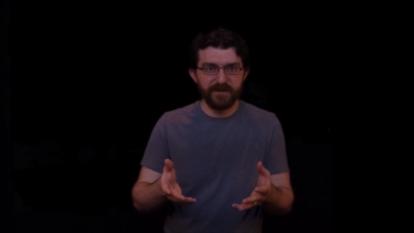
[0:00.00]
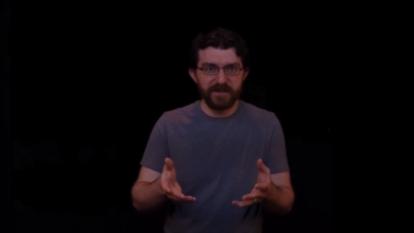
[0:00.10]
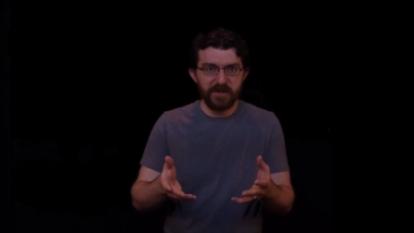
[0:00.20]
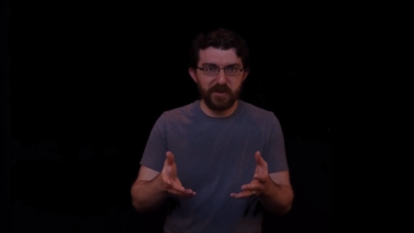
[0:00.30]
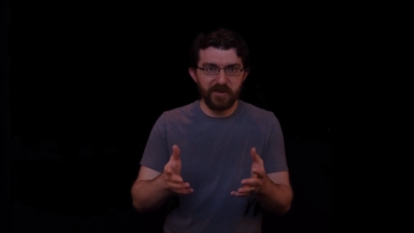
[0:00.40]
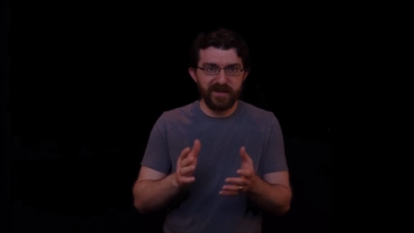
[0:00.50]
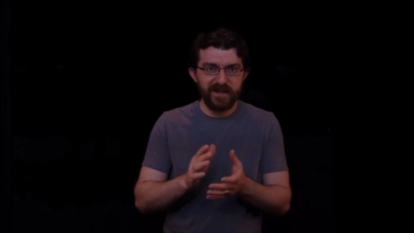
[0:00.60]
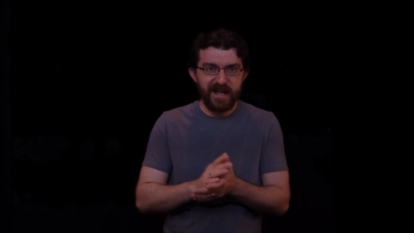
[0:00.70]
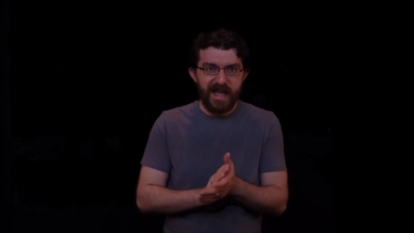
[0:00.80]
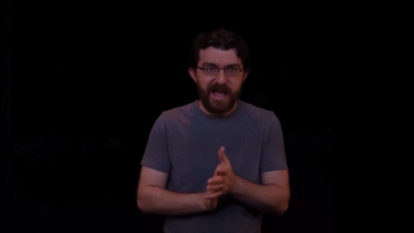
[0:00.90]
So
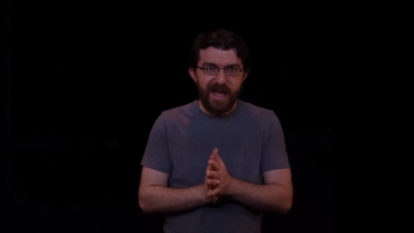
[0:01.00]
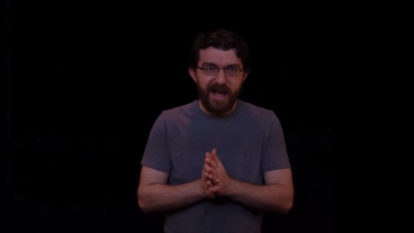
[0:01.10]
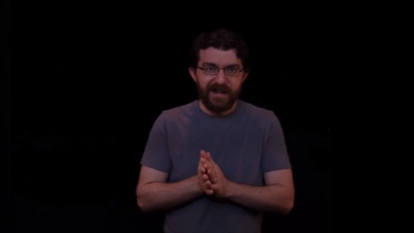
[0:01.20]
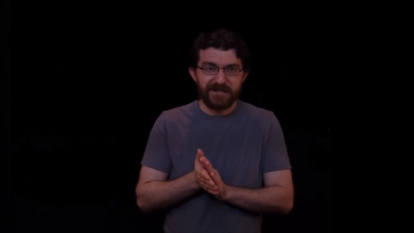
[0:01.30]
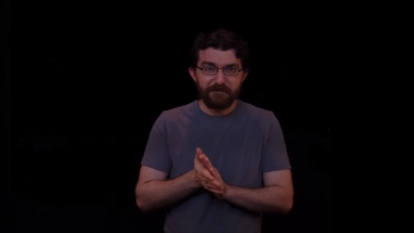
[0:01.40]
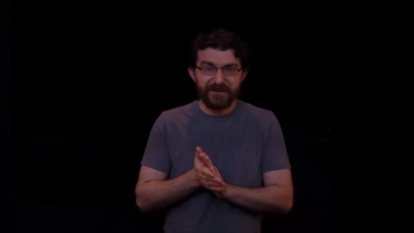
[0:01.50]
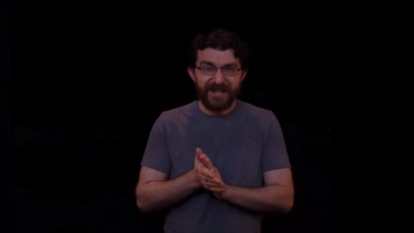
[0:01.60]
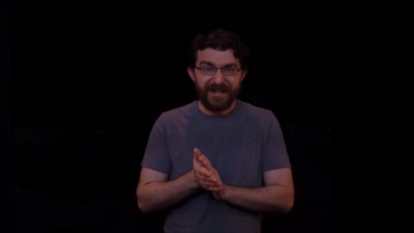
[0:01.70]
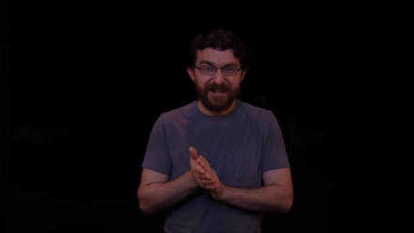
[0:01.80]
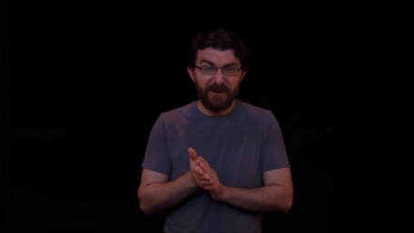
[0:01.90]
I just
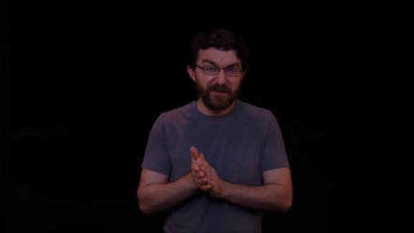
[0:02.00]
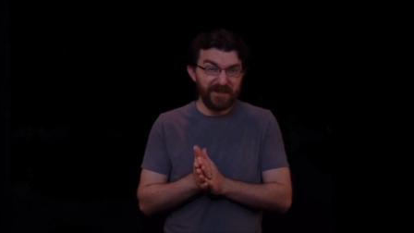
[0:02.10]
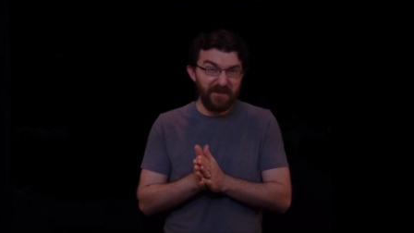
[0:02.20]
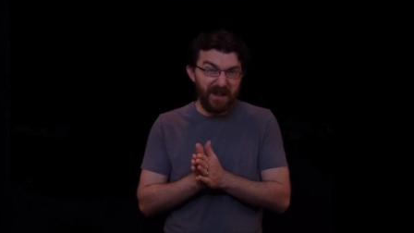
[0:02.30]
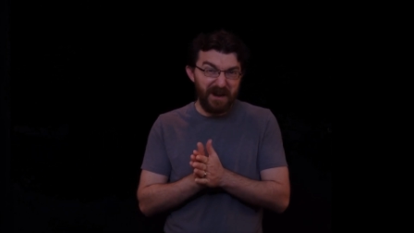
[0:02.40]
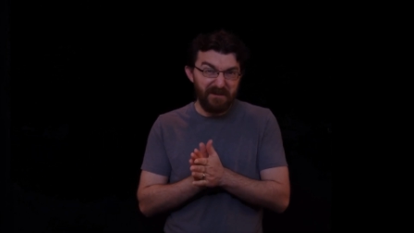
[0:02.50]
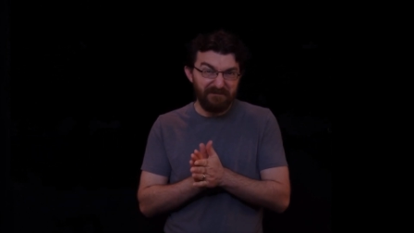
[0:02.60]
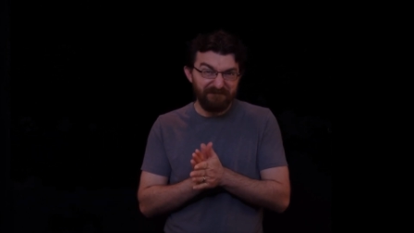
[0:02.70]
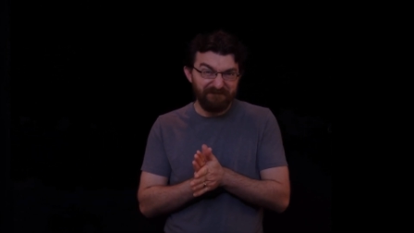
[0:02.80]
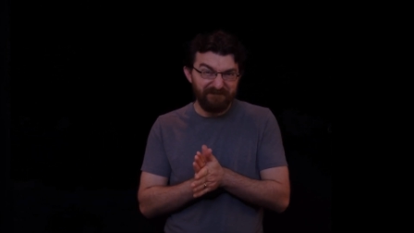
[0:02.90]
pretended it wasn't there
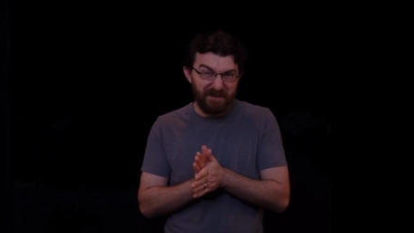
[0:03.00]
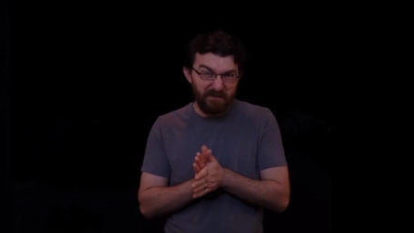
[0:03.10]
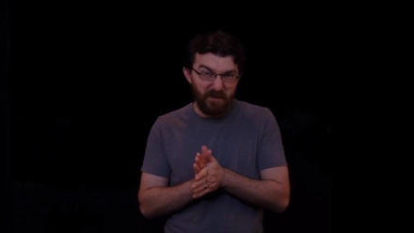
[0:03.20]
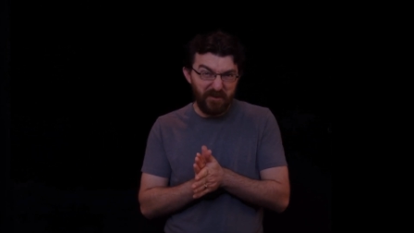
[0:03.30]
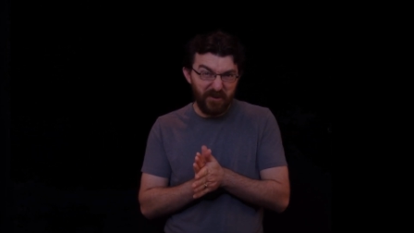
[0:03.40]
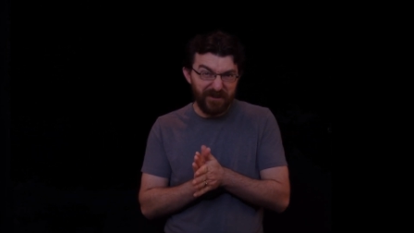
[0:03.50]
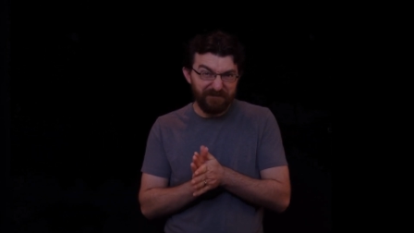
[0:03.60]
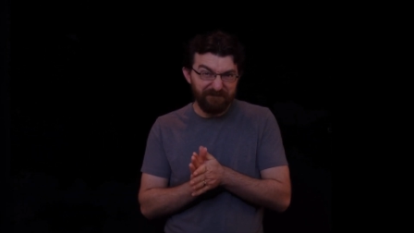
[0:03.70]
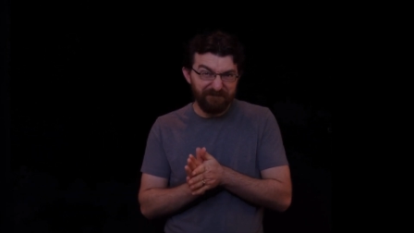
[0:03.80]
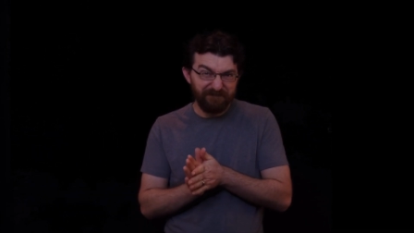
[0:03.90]
and moved on.